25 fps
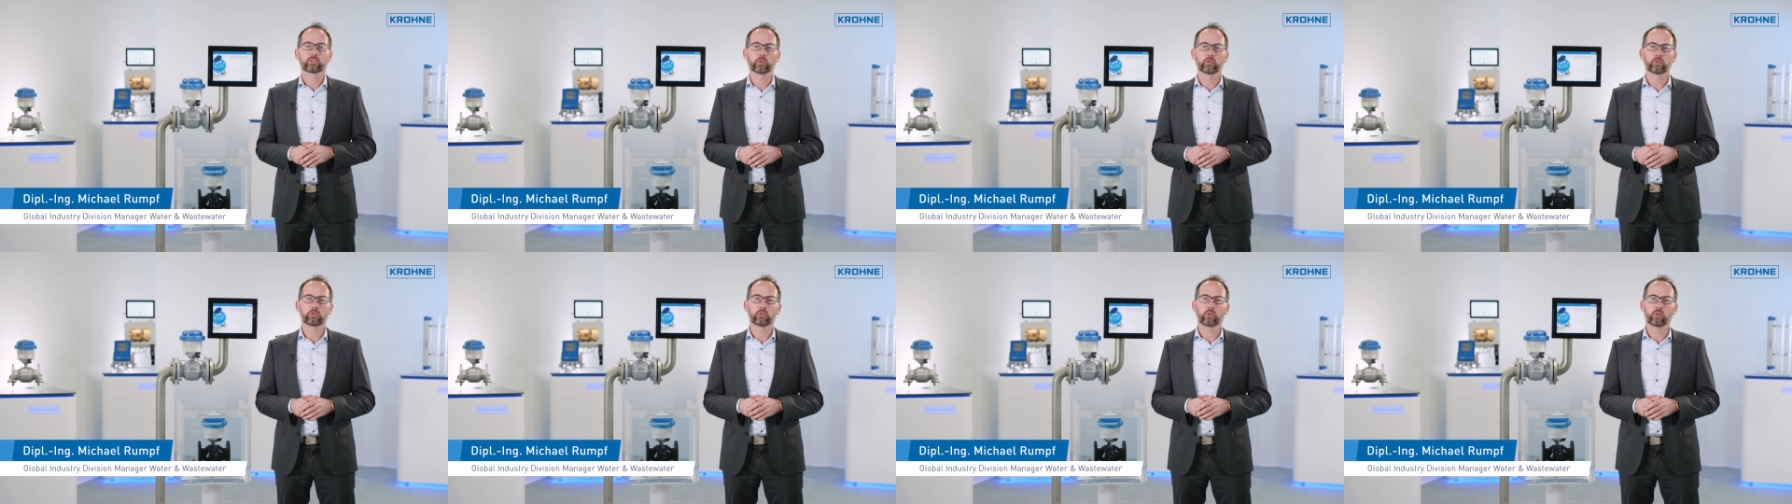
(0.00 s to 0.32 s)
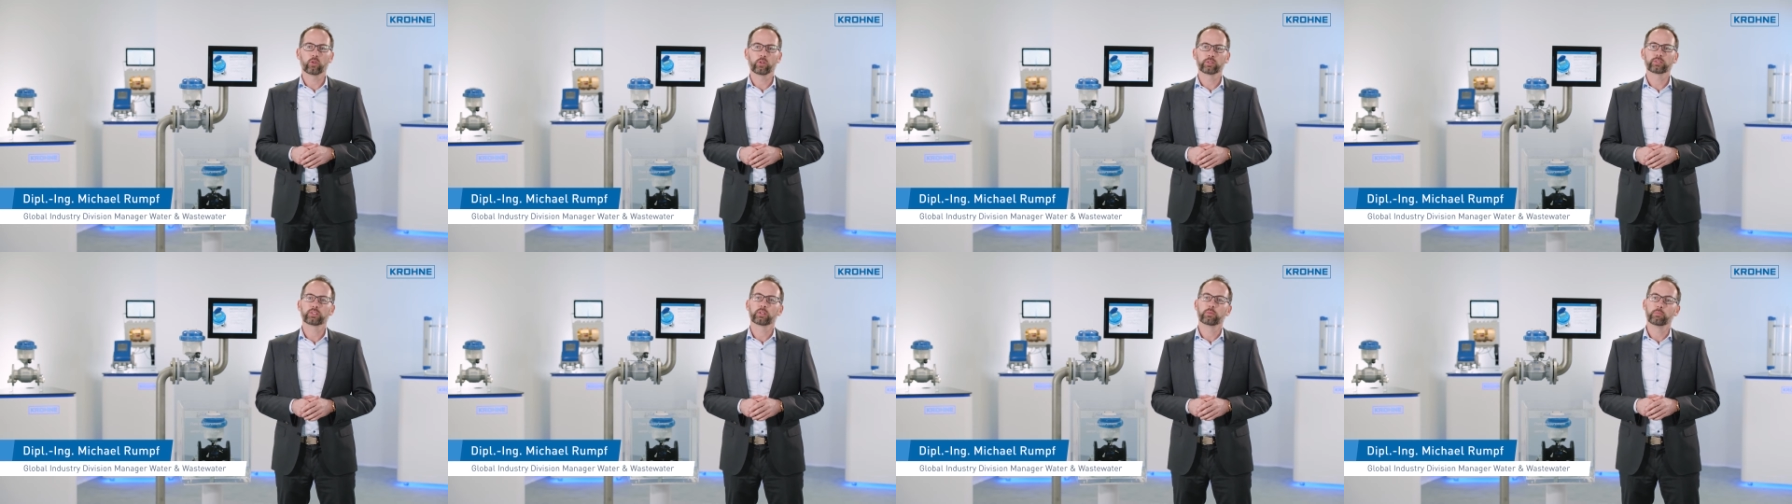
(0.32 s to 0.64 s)

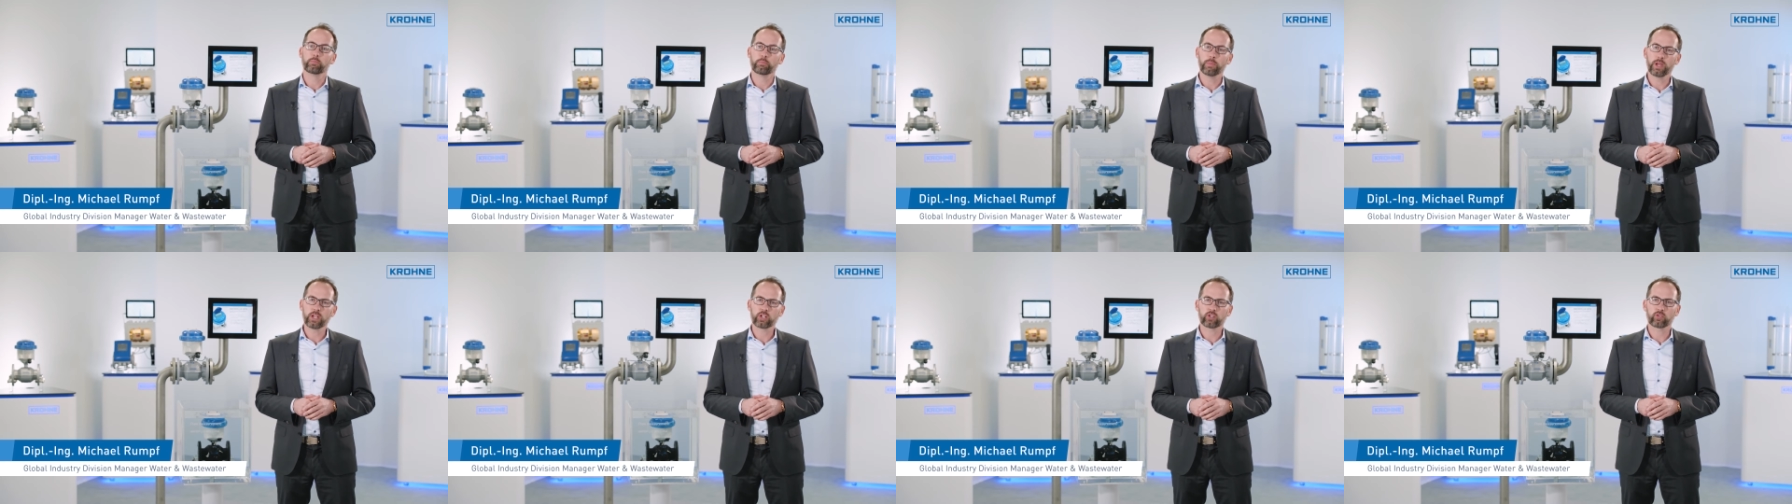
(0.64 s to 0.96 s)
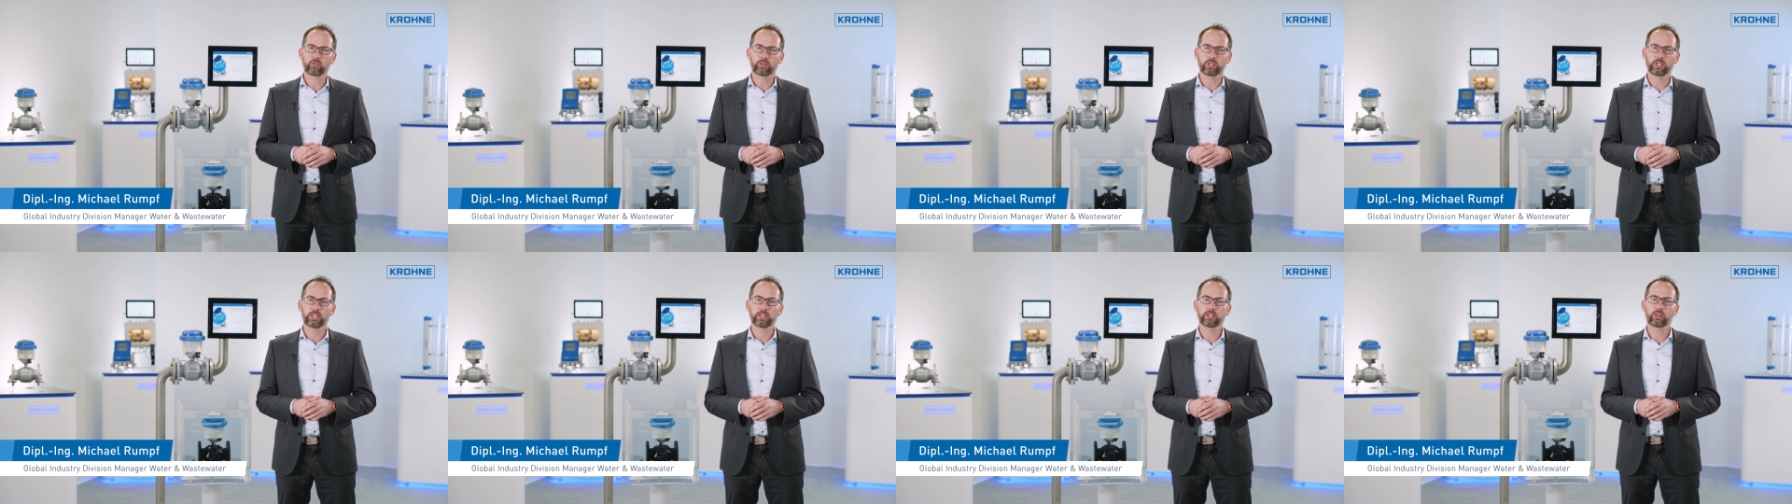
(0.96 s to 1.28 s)
so-called
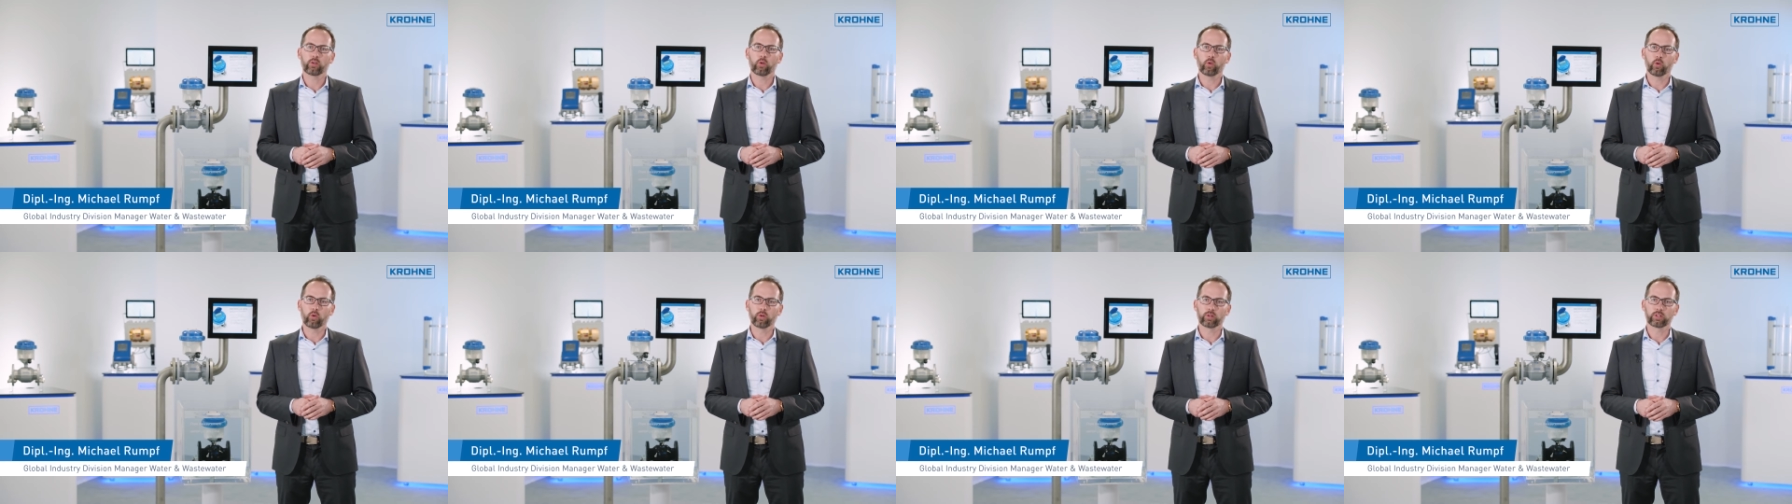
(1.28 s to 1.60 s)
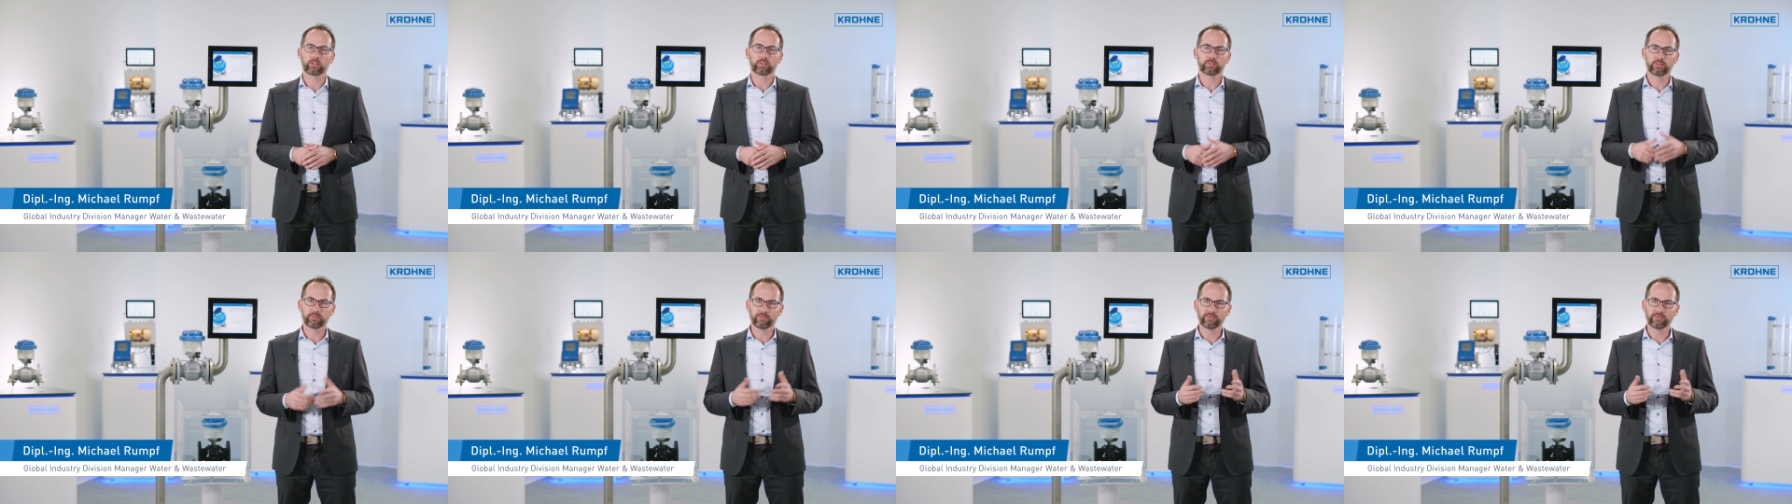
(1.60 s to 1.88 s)
measuring or